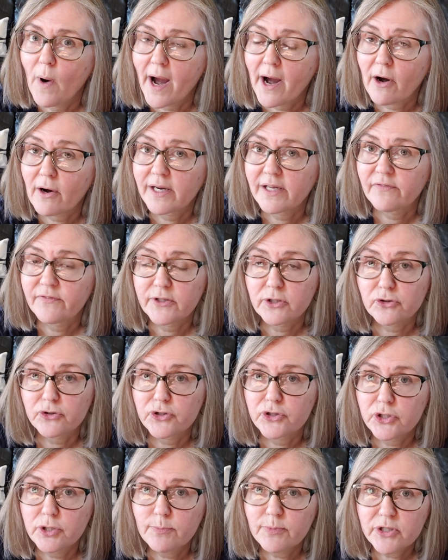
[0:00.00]
where if you're
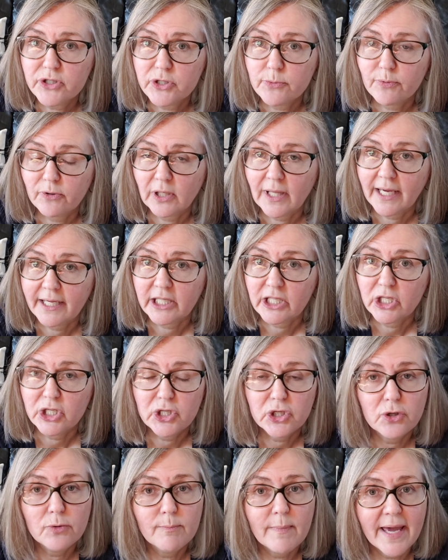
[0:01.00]
super duper lucky,
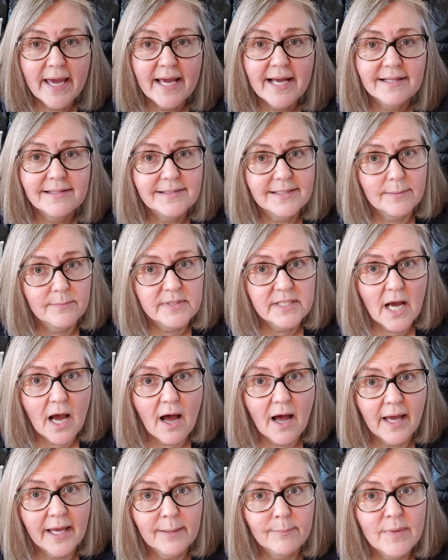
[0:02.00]
you may at some
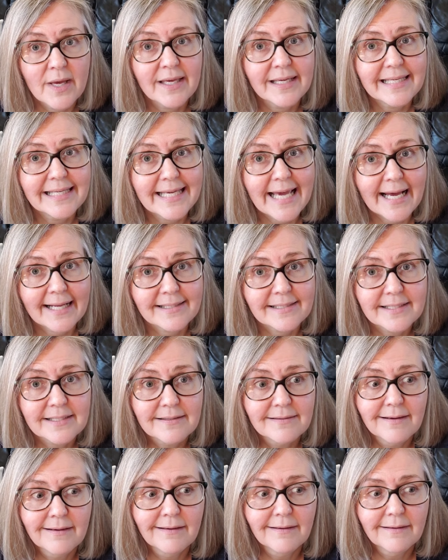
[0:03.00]
time get
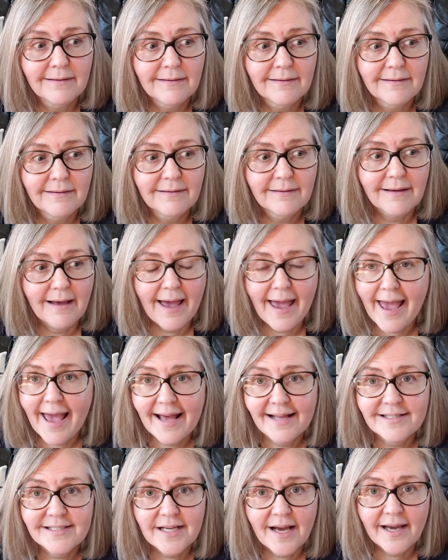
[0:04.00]
a
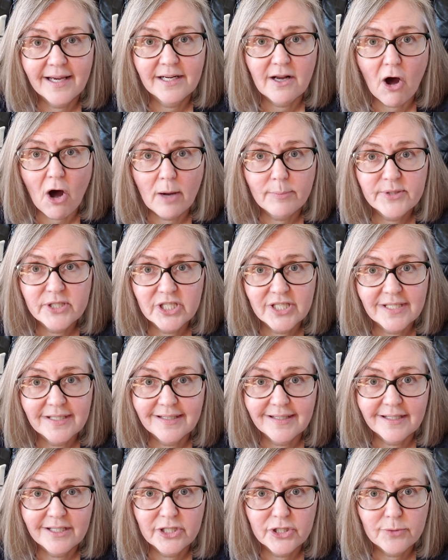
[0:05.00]
hand-dyed option
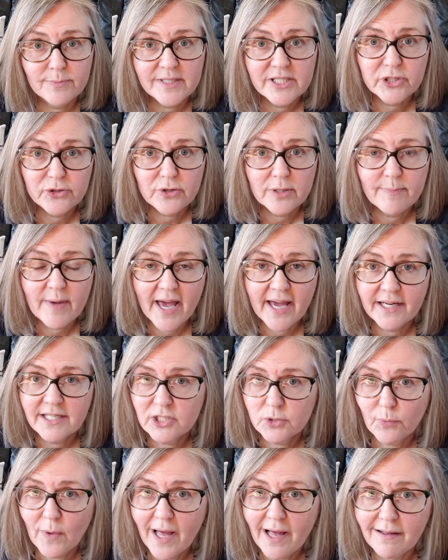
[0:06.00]
in your mystery bag
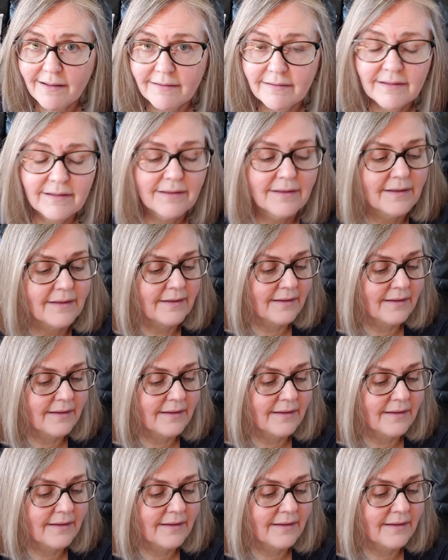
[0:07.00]
as well.